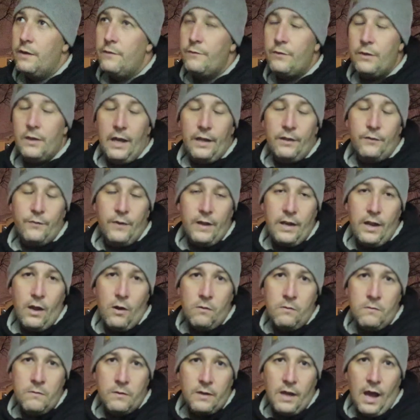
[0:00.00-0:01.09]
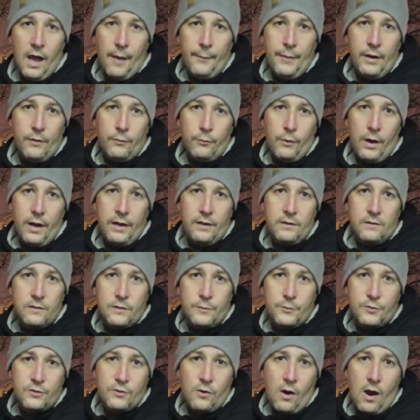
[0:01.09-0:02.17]
If you like the video, comment, rate, and
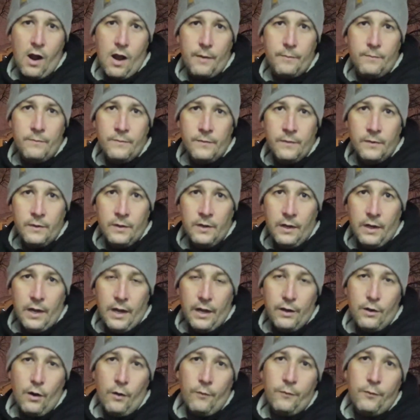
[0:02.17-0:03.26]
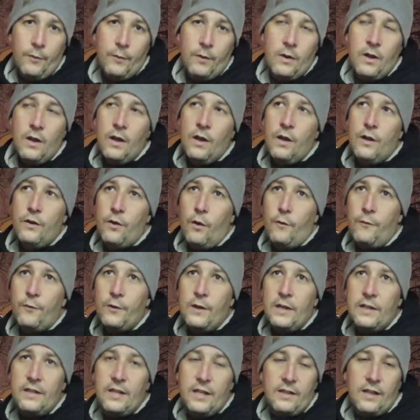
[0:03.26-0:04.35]
subscribe. And don't
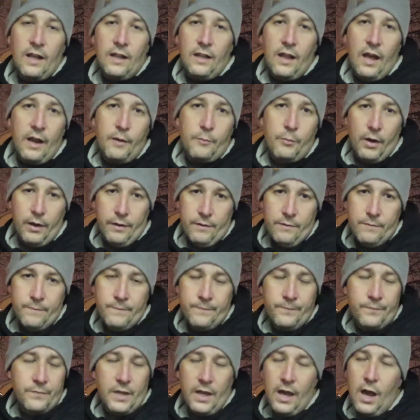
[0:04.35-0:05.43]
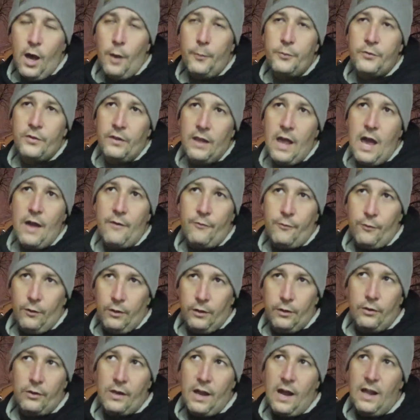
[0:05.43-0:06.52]
forget to hit that like button. It helps a lot for a
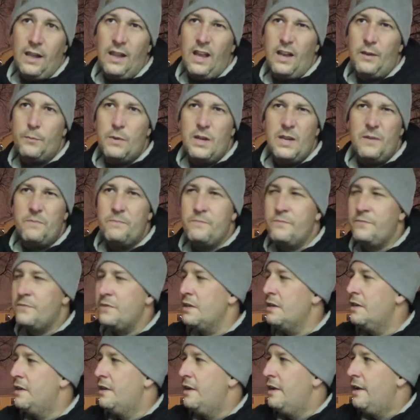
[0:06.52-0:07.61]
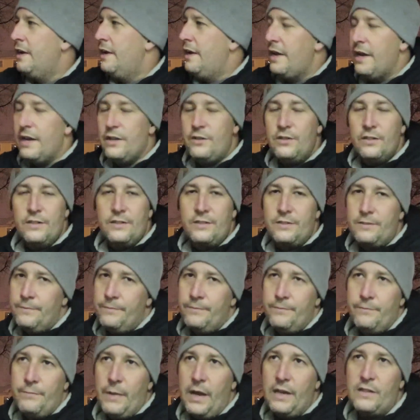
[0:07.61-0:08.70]
little guy like me. It just
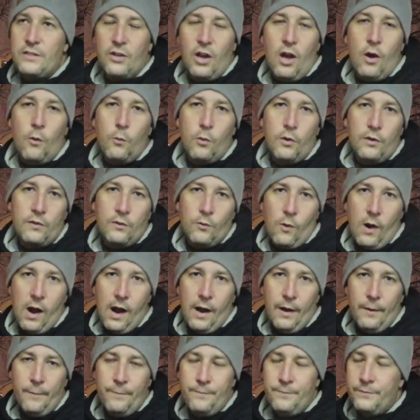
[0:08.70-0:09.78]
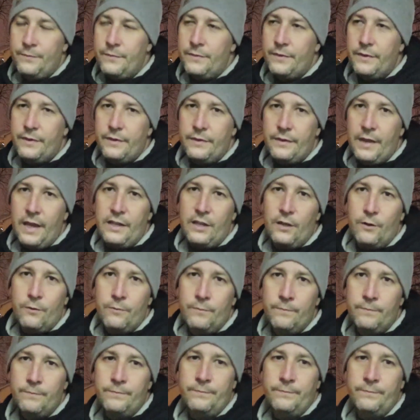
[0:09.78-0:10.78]
makes it all worth the while. Thank you.